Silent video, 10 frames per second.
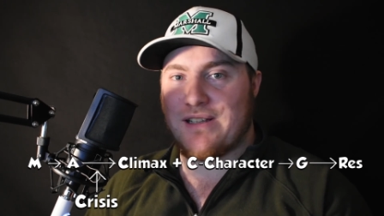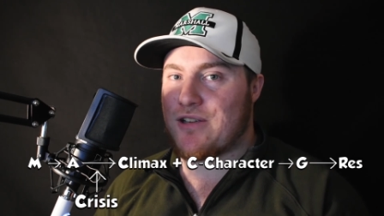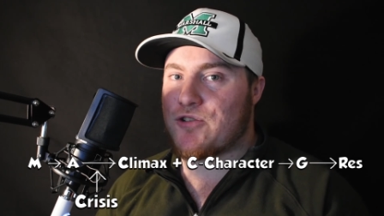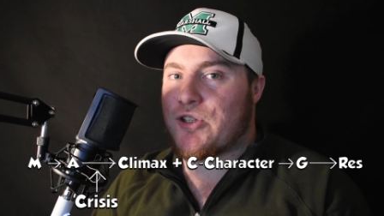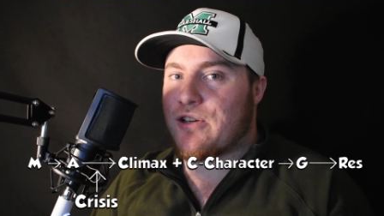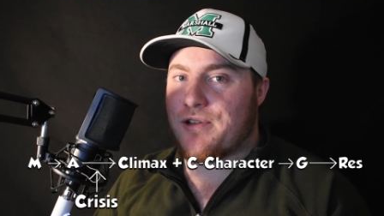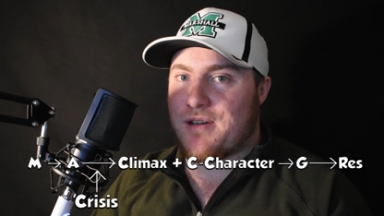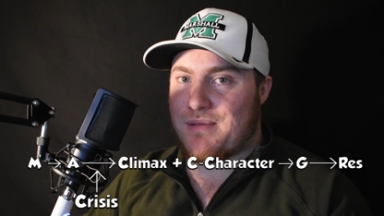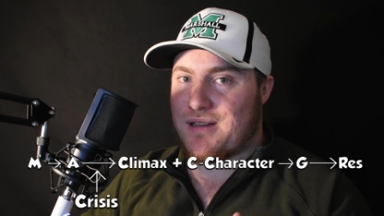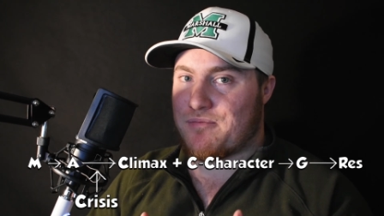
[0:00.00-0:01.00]
usually going
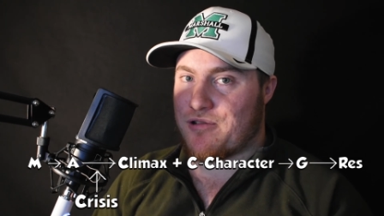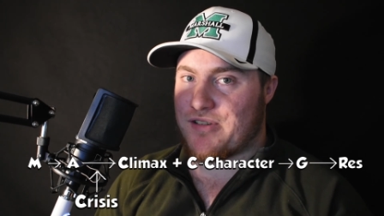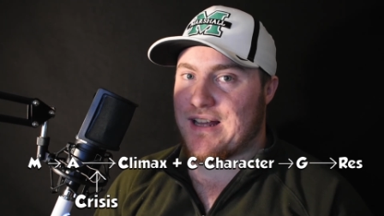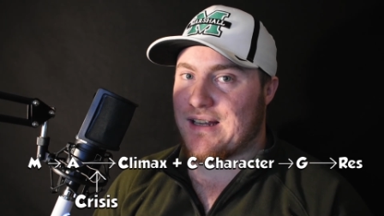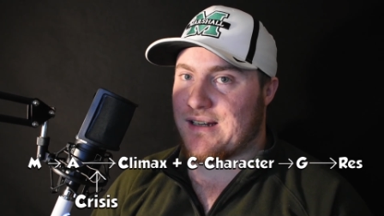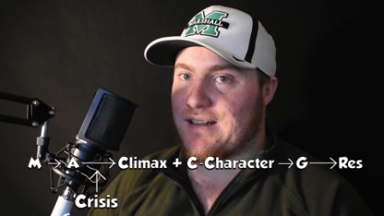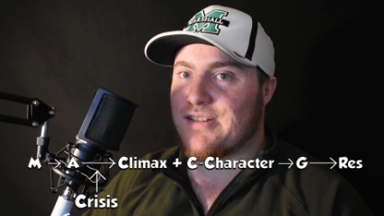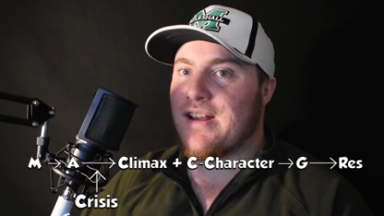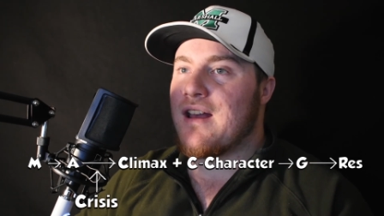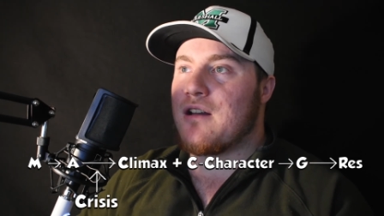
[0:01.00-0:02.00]
to be the protagonist,